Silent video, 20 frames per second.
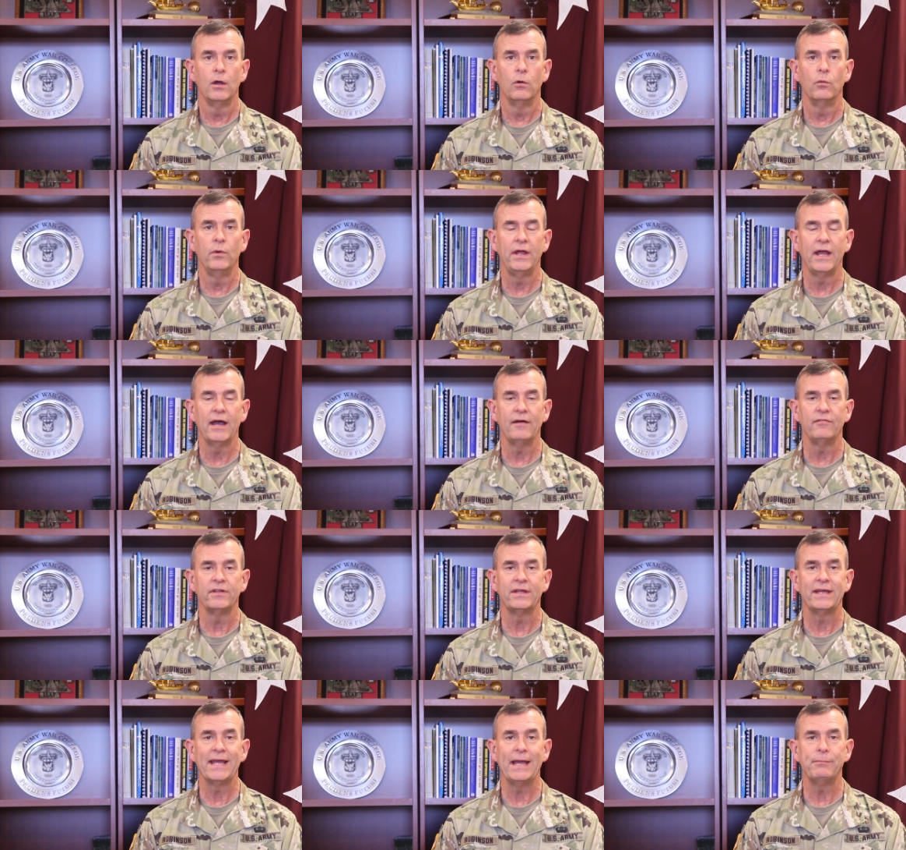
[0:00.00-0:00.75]
We have
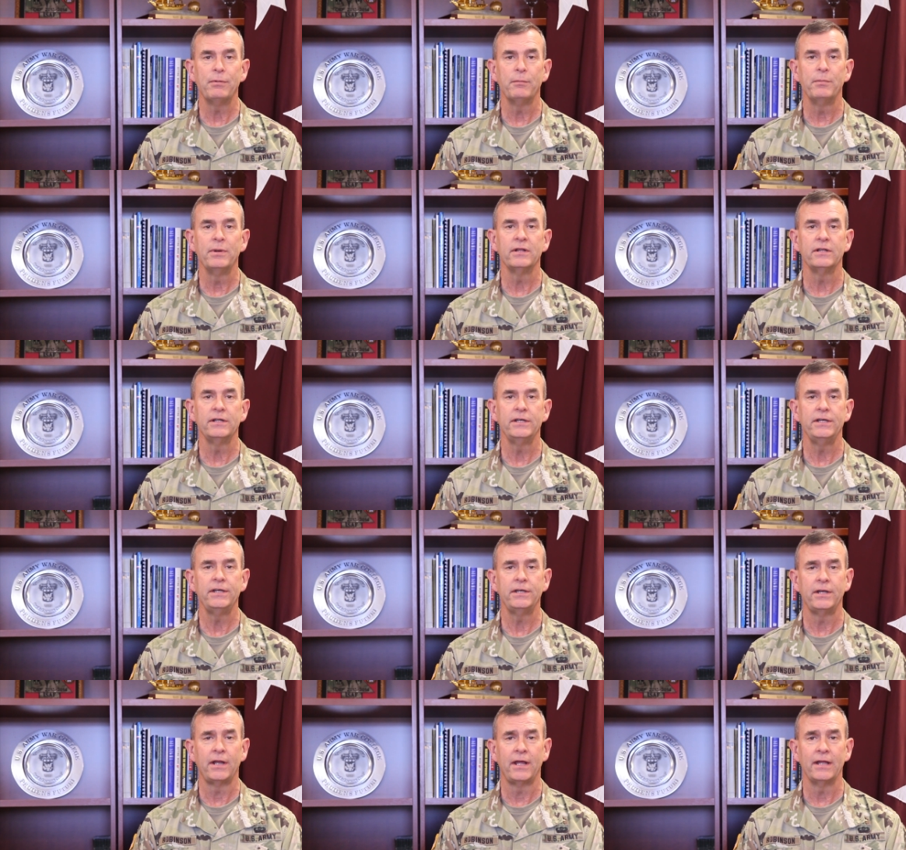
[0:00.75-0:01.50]
the
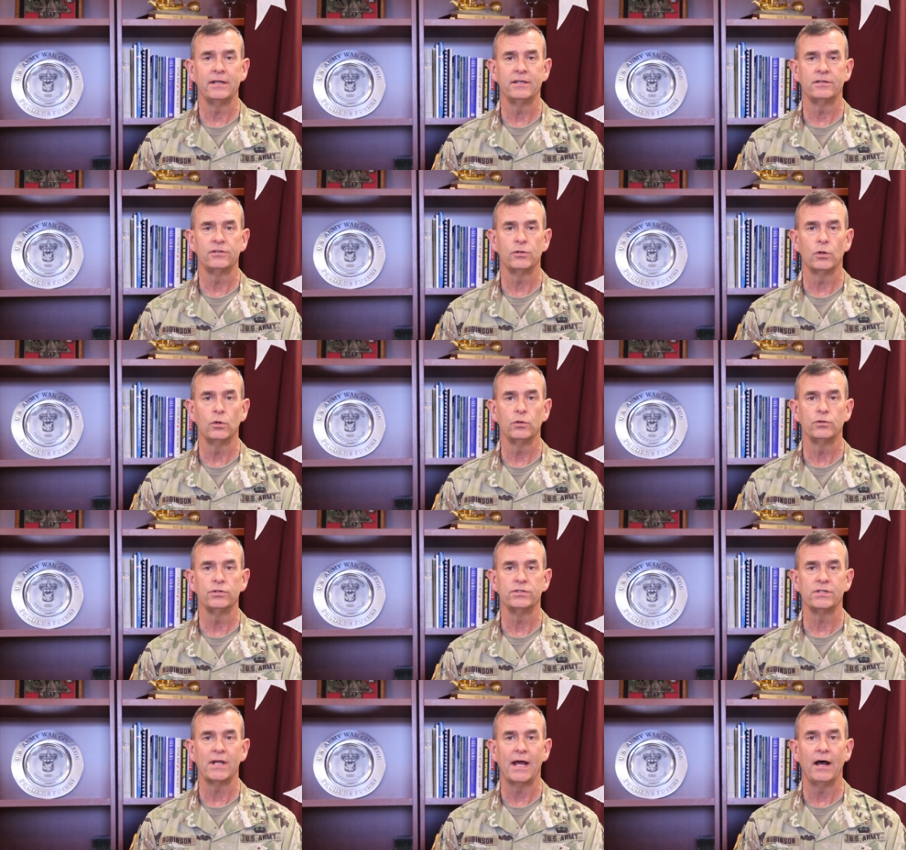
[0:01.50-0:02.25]
capability to get
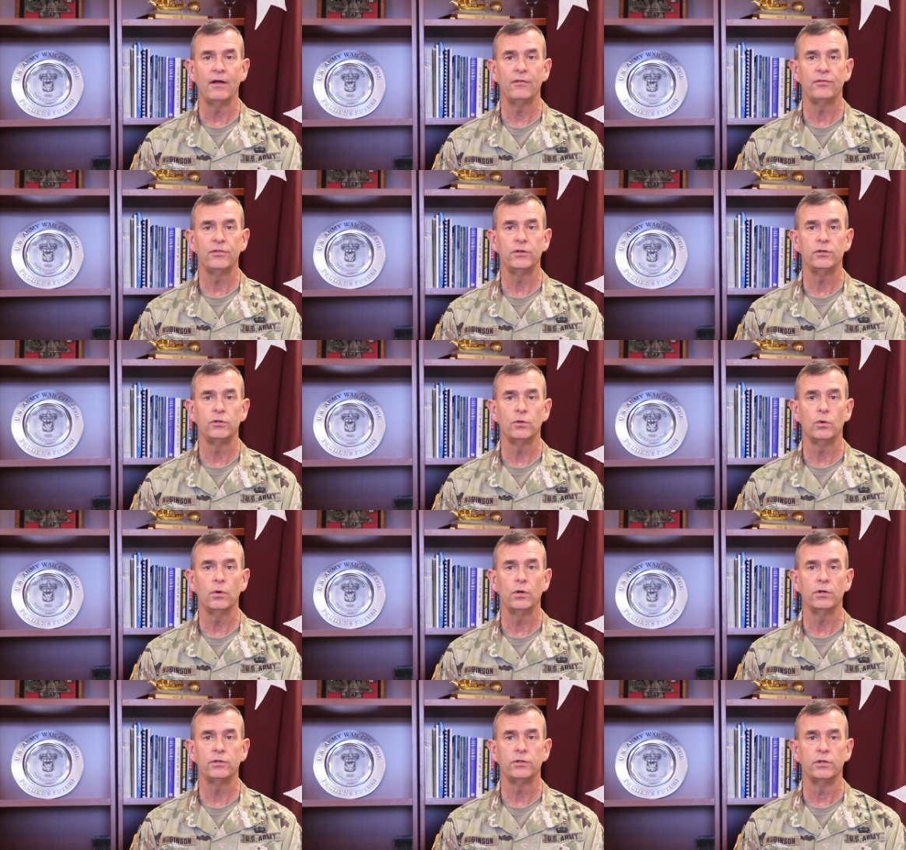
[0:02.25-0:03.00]
soldiers out the
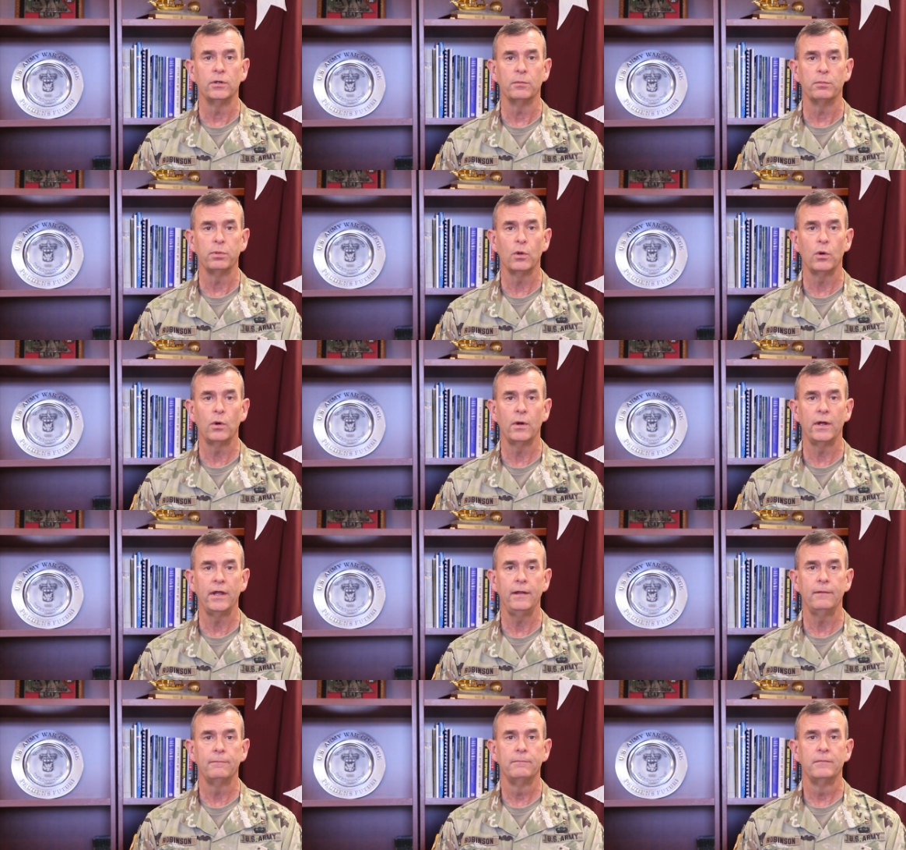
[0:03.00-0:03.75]
door to
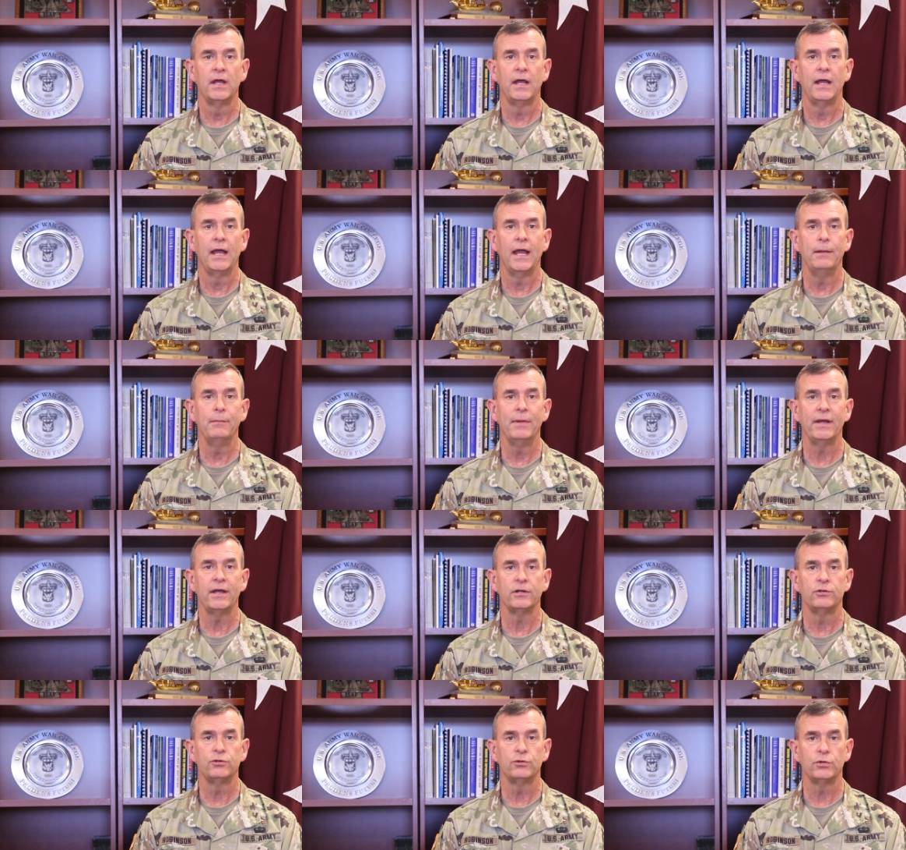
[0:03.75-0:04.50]
deploy and
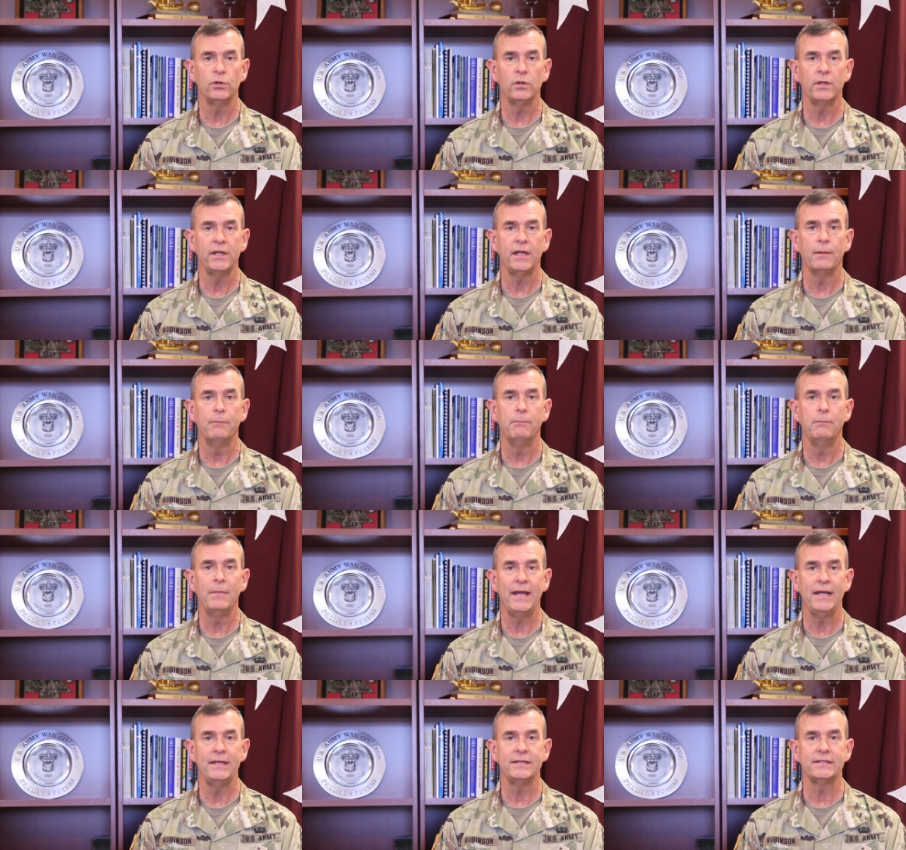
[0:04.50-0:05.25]
make a truly
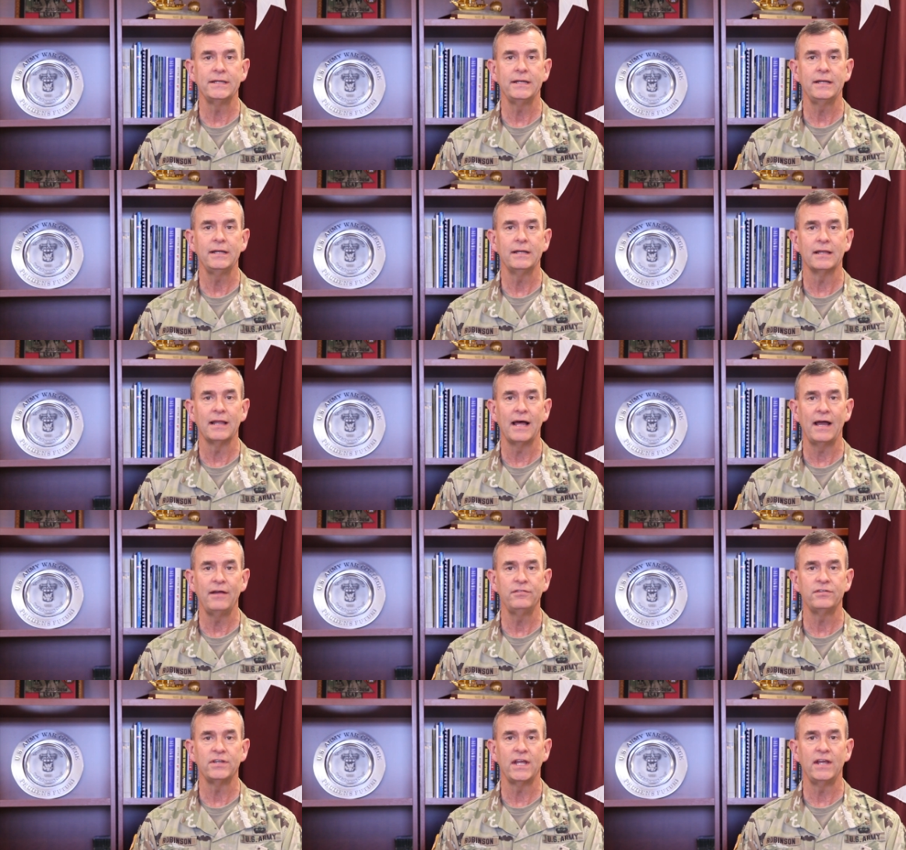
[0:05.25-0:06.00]
amazing
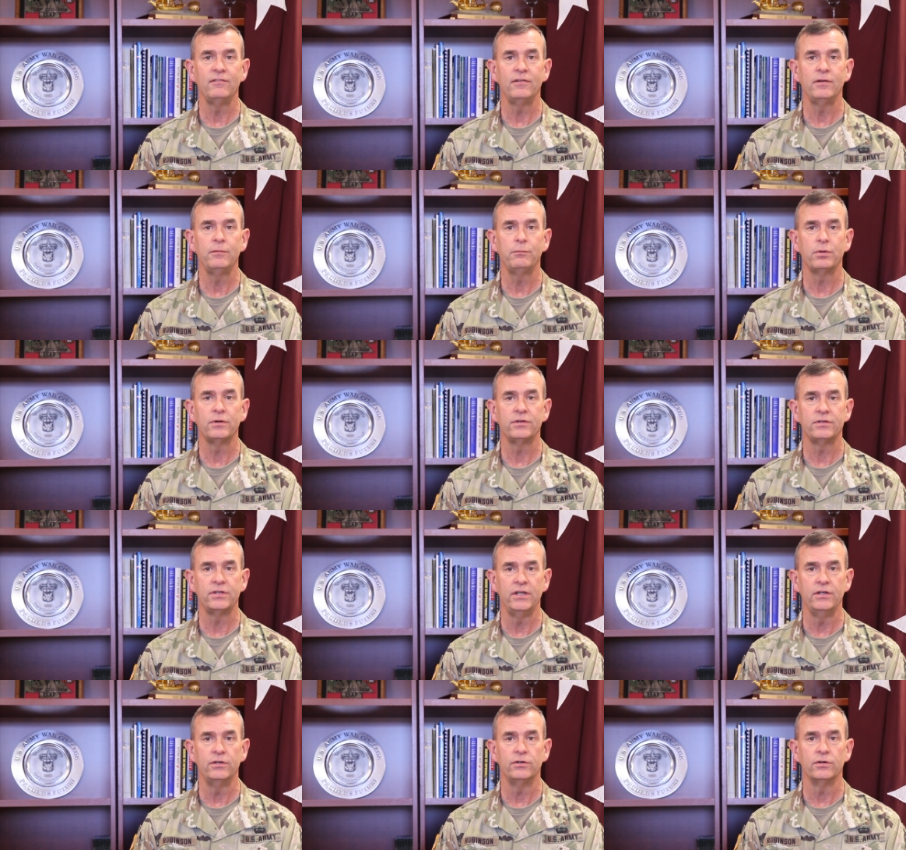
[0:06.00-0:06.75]
life-saving
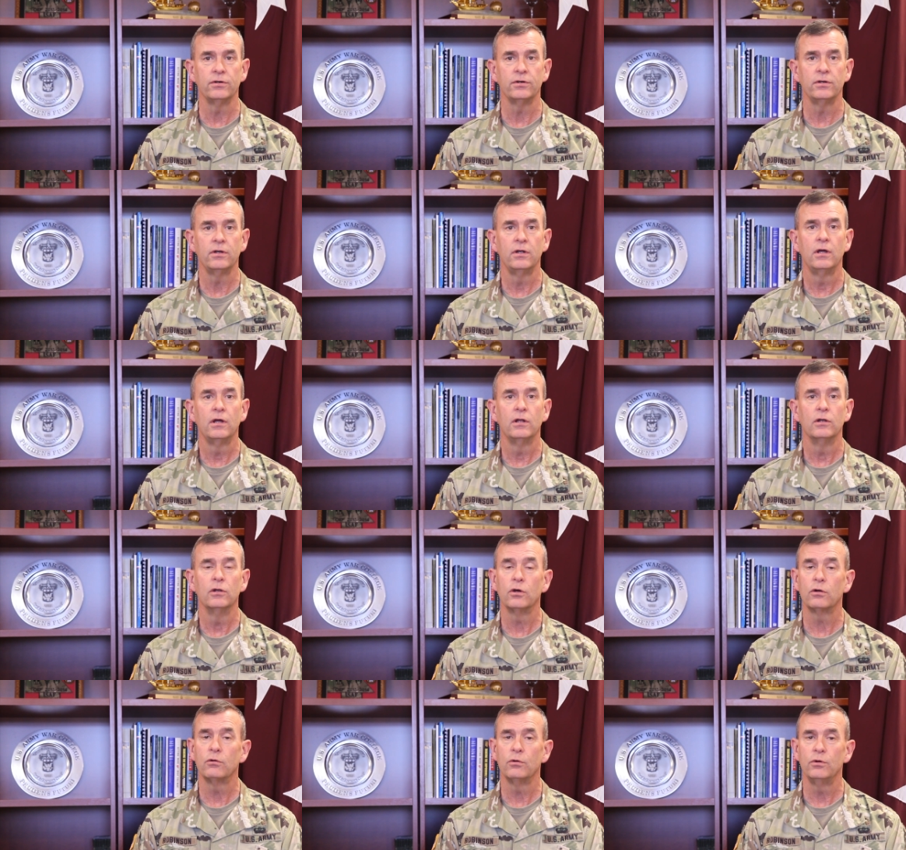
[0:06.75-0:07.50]
procedure
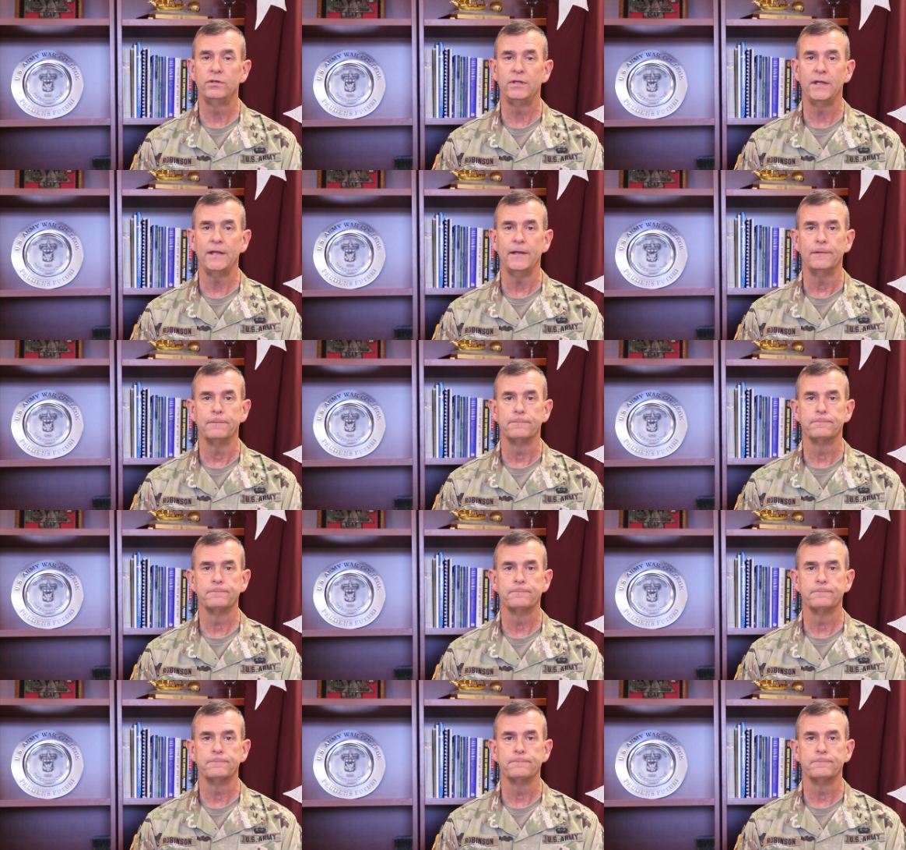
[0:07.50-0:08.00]
look routine.